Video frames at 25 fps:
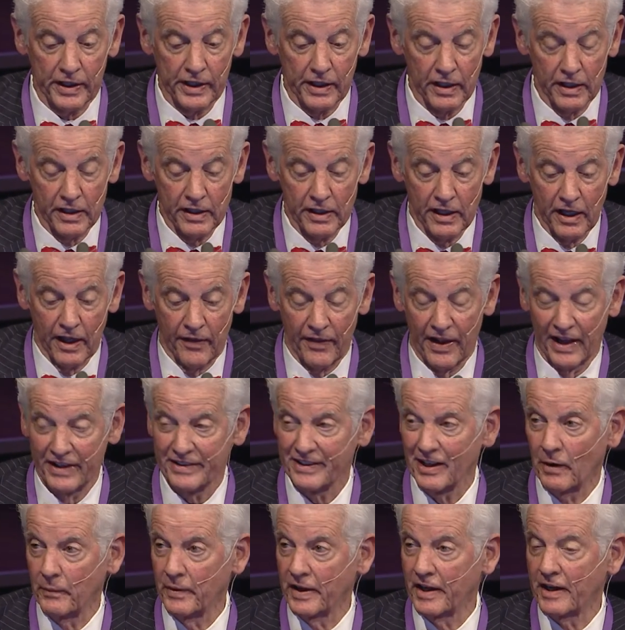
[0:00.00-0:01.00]
and that's
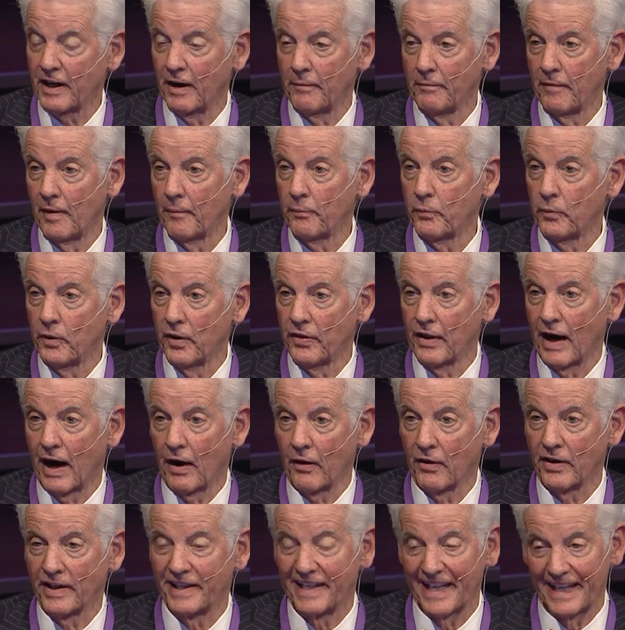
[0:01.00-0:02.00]
how we come up with
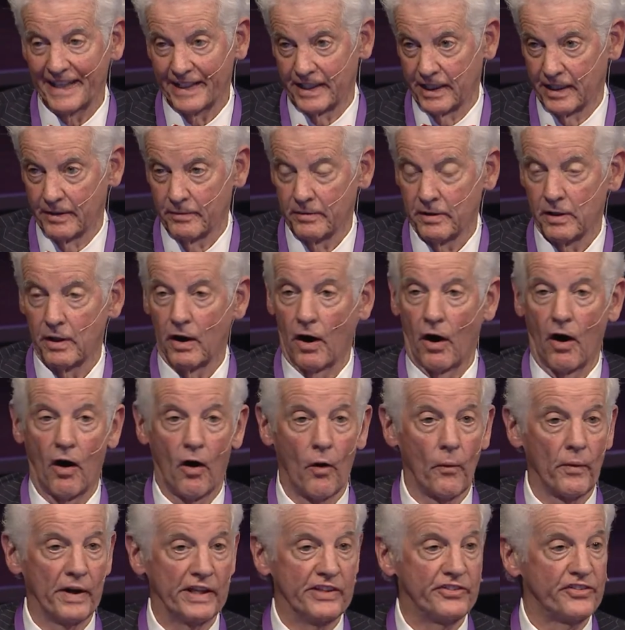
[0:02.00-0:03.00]
our data,
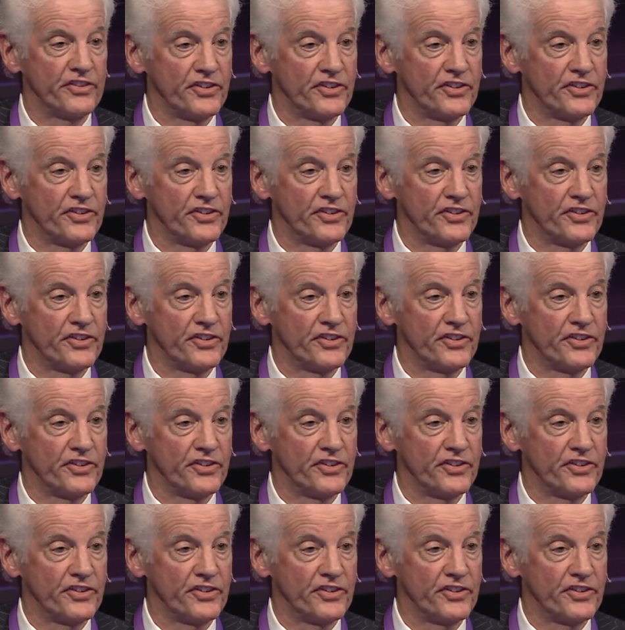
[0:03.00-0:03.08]
always